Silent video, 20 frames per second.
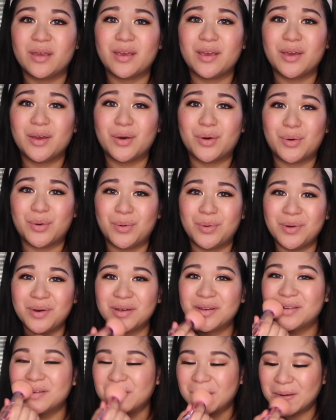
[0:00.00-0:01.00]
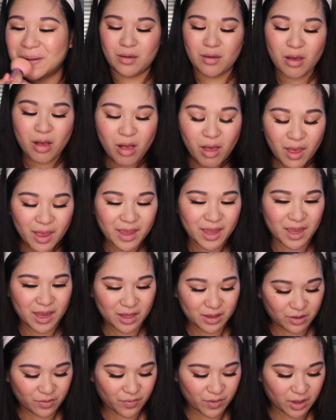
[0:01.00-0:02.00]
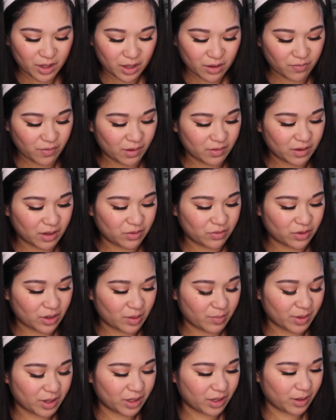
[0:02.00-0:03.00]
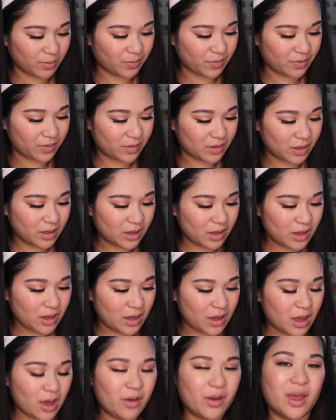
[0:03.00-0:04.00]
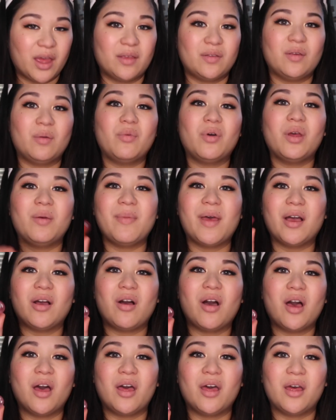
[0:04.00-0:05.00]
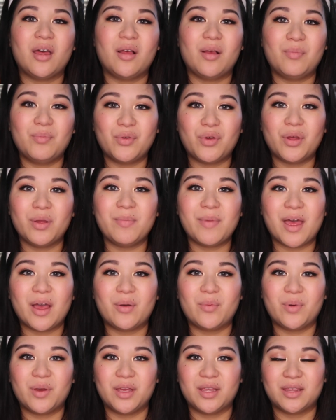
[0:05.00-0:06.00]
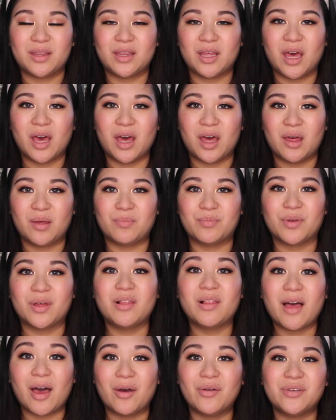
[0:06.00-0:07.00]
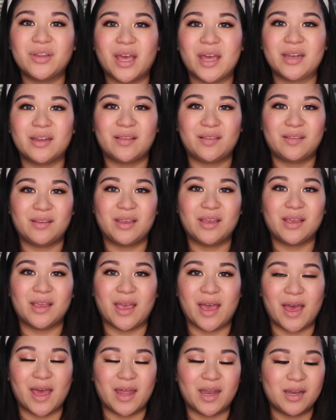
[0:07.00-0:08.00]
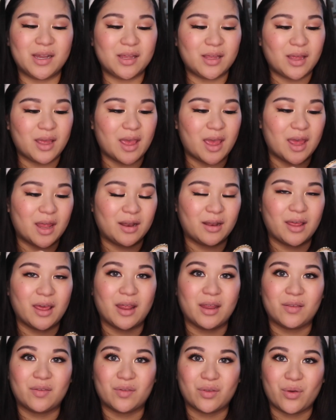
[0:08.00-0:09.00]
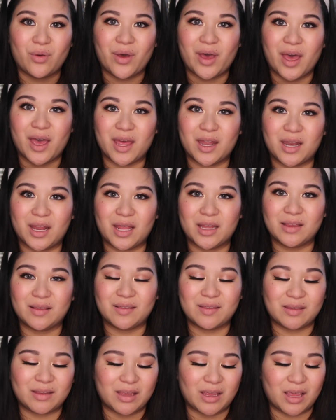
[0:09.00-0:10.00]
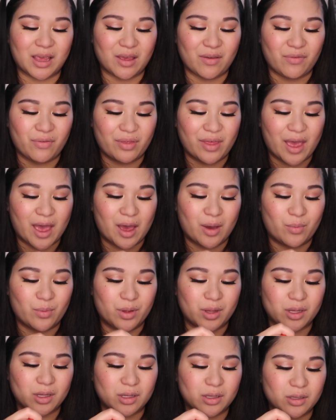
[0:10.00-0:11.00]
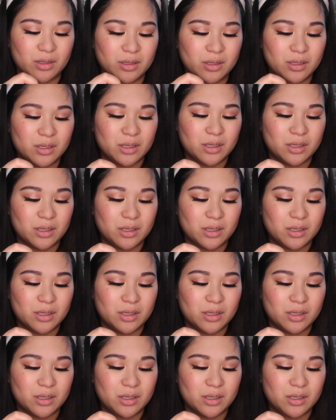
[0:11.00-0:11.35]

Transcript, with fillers: Ew. Oh, I hate the feeling of foundation on my lips. Okay, so I'm going back on. I'm going back with um, Cloud Dynasty again, and let us go ahead and see if that will